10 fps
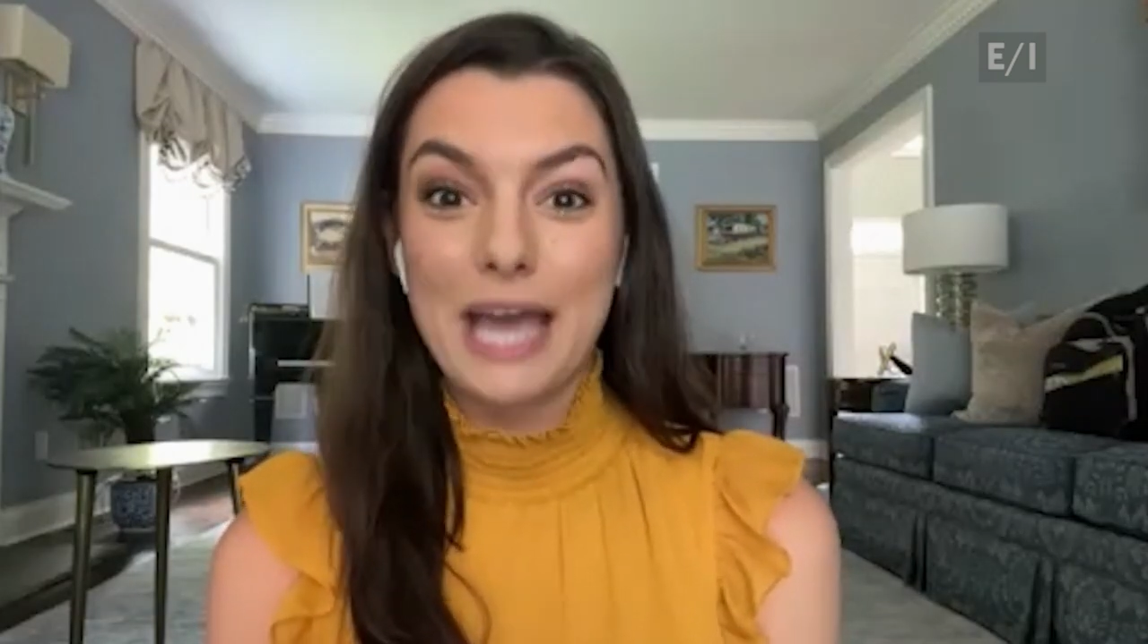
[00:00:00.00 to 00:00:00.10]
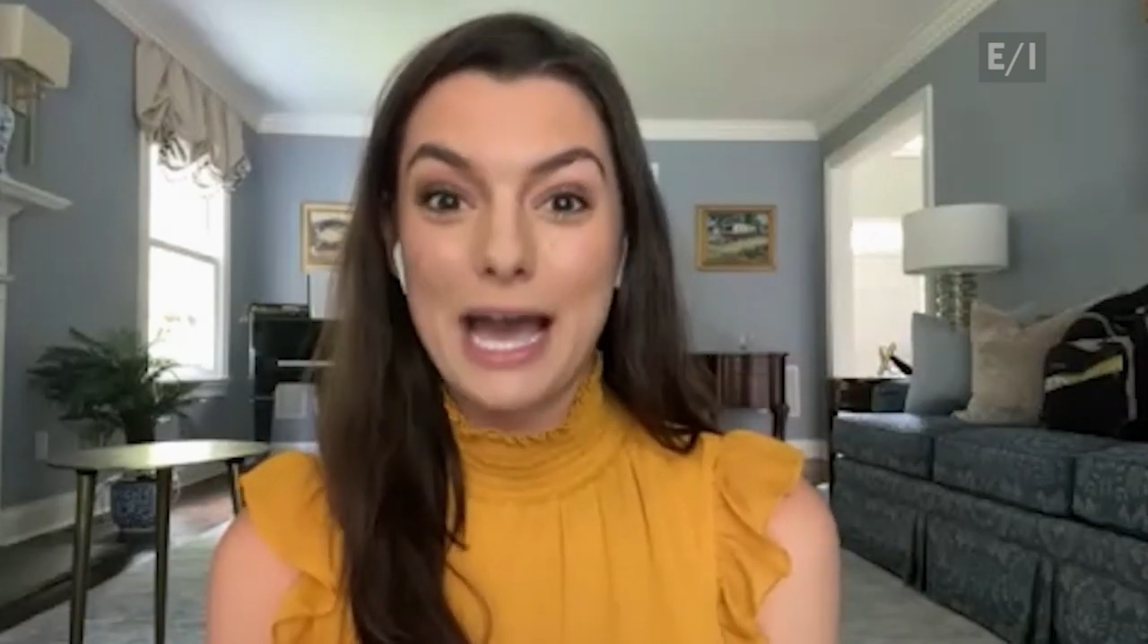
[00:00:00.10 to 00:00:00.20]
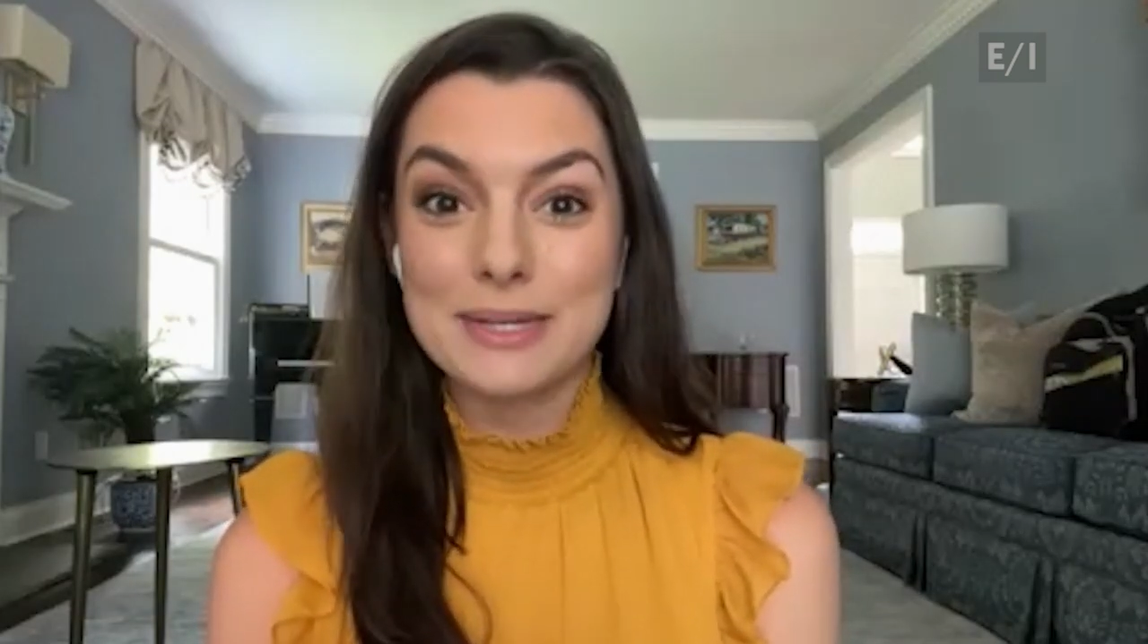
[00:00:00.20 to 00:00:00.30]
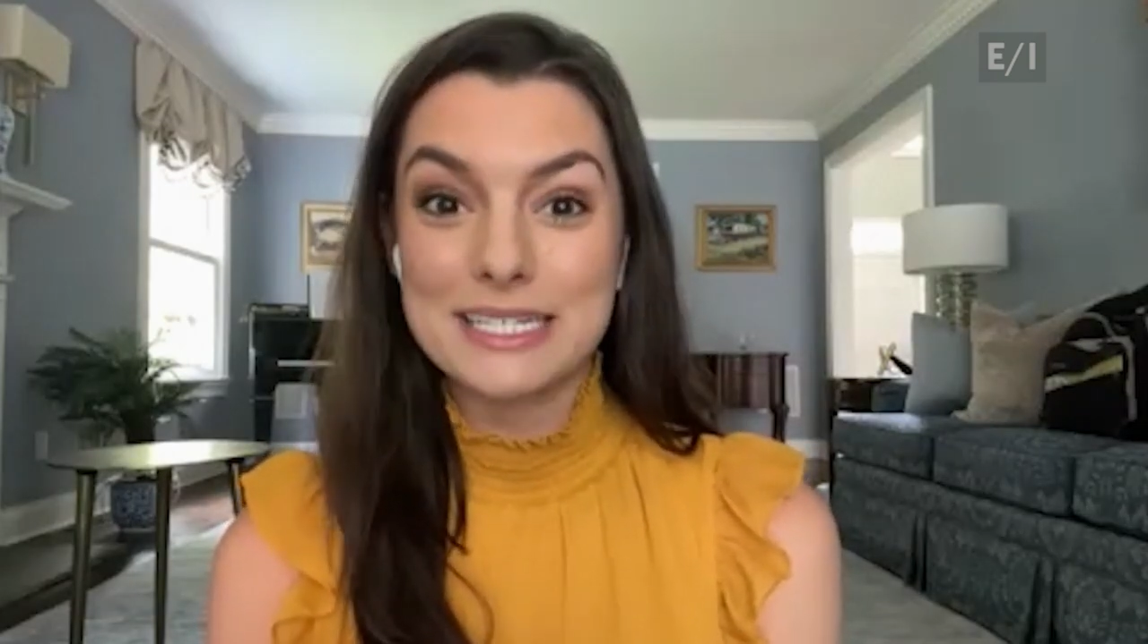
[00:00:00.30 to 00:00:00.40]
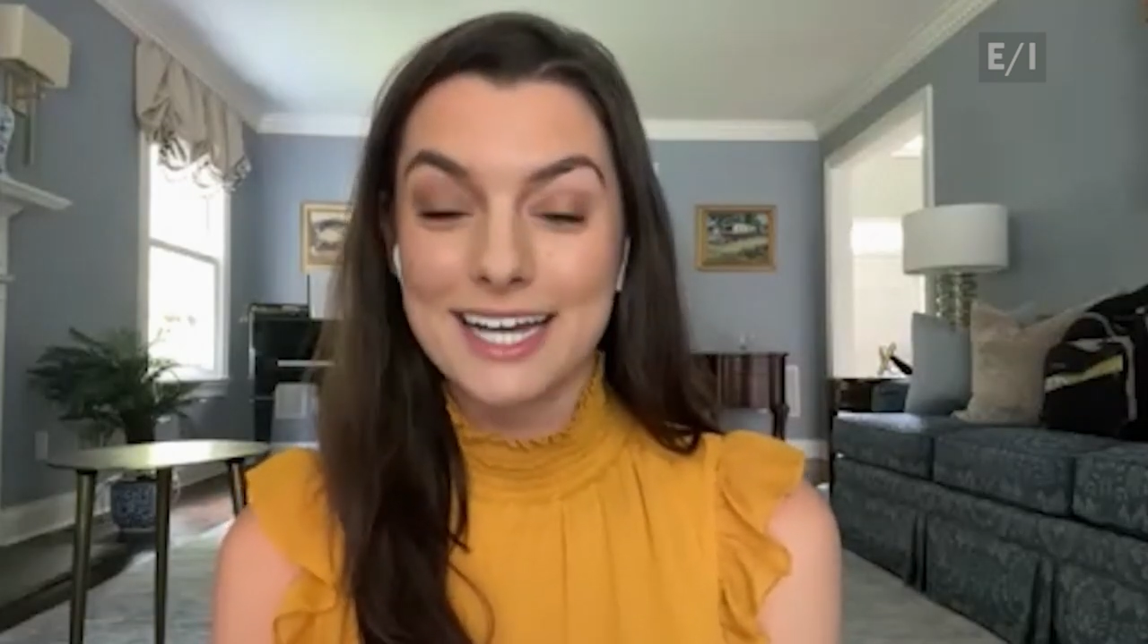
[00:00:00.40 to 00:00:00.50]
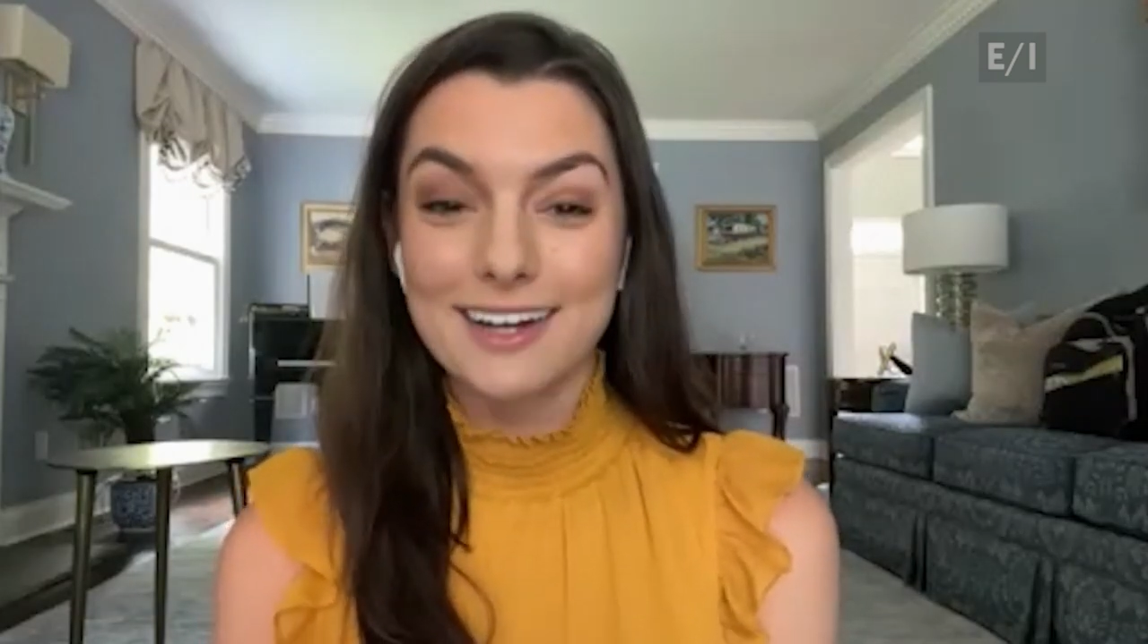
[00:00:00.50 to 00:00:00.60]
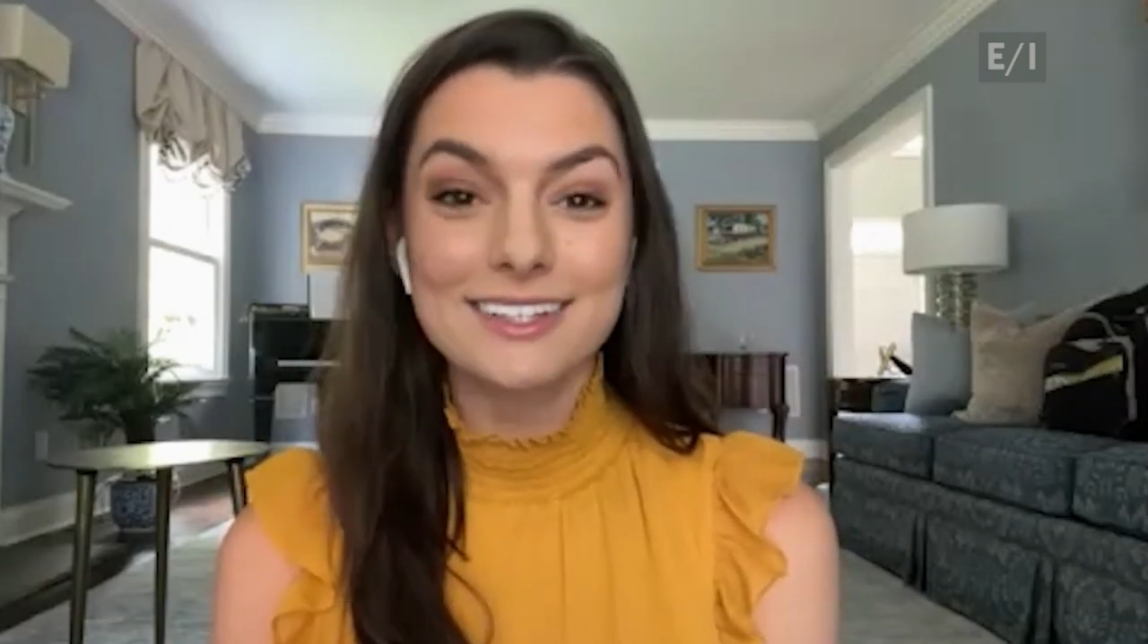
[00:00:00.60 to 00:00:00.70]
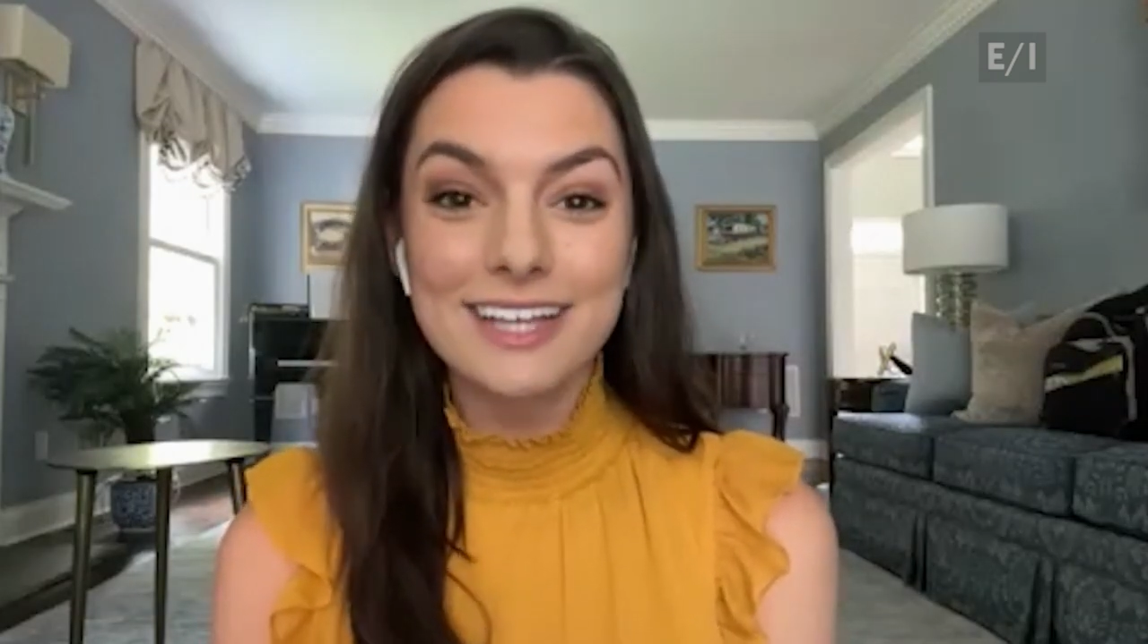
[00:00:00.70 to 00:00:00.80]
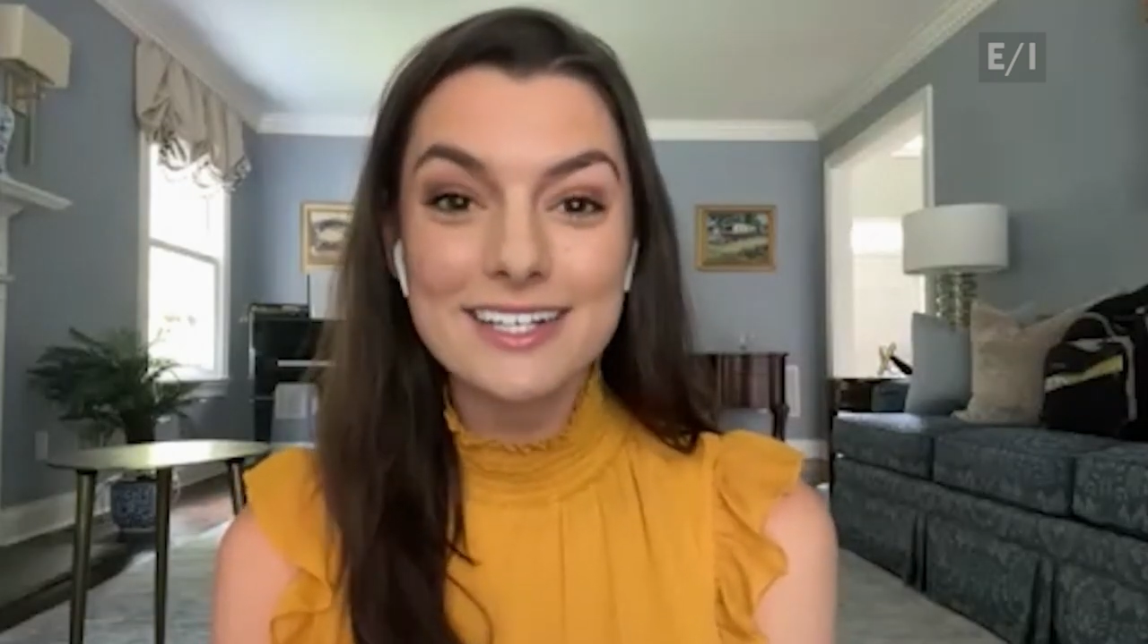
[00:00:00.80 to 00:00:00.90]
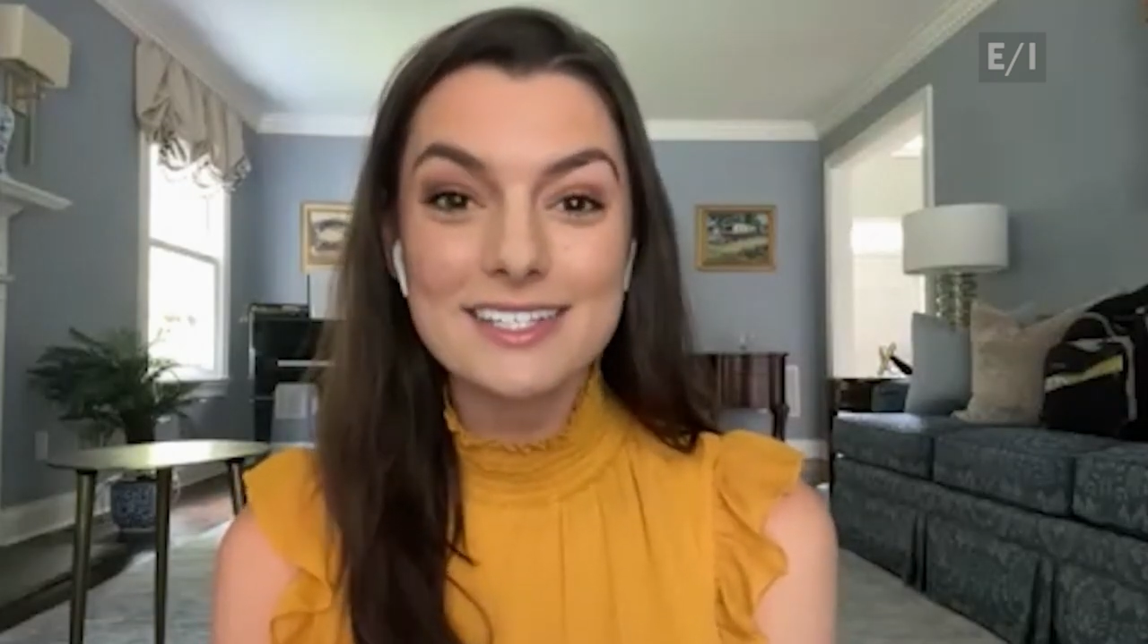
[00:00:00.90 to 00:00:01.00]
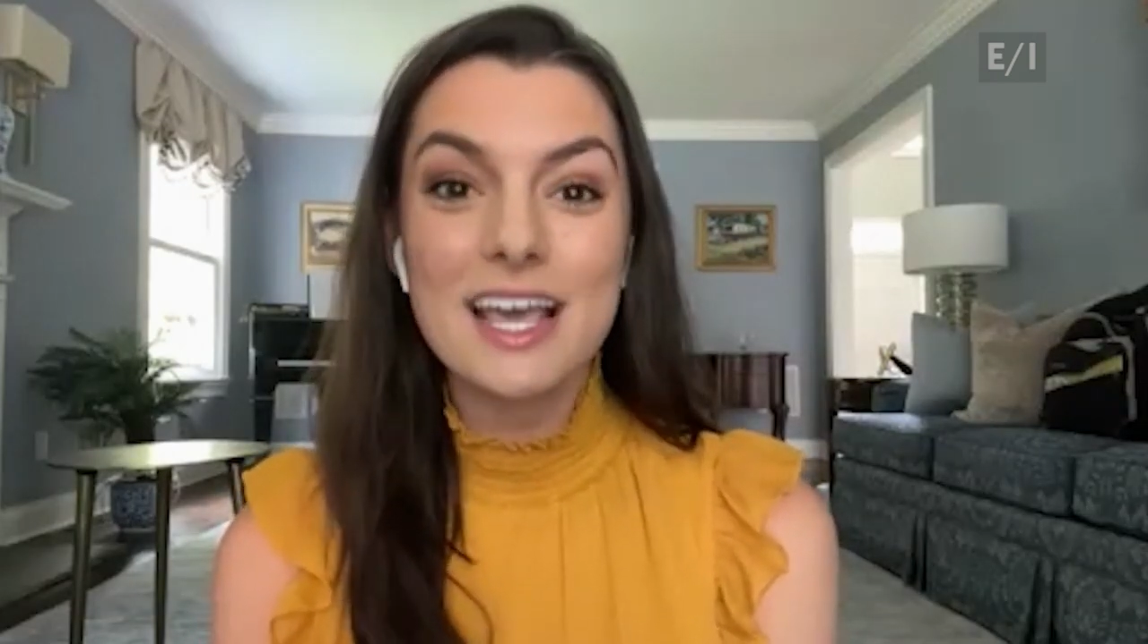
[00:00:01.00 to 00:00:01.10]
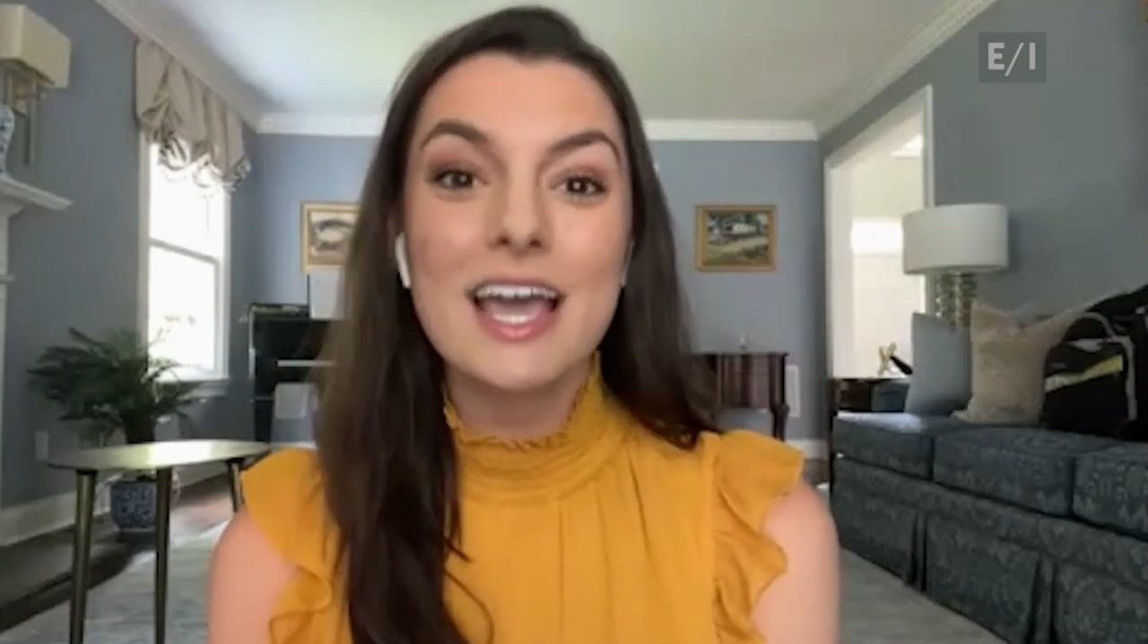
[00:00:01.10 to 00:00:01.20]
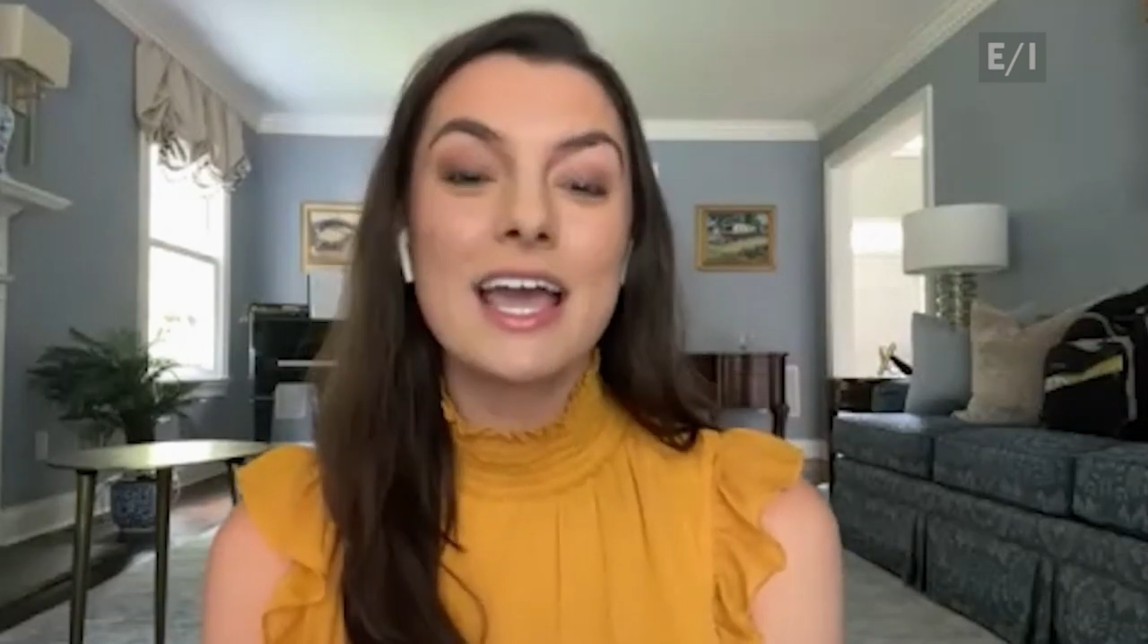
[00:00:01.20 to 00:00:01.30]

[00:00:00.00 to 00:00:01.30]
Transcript: Gabby Douglas.